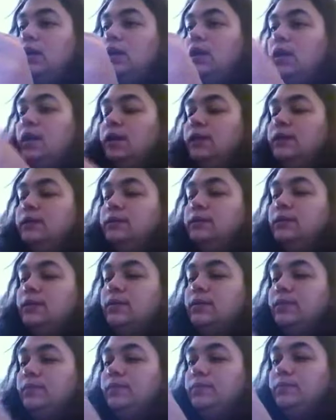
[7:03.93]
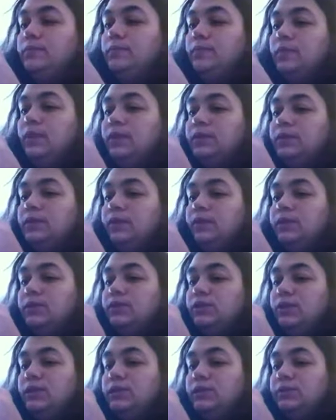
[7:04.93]
And that's how I
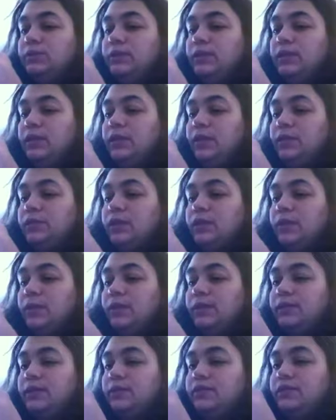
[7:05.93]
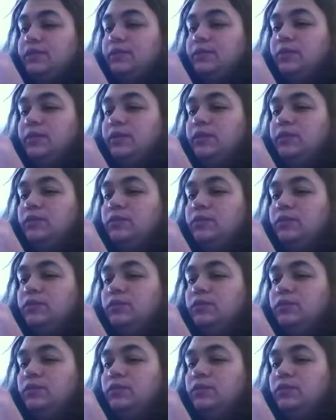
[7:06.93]
started spinning. I taught myself to spin.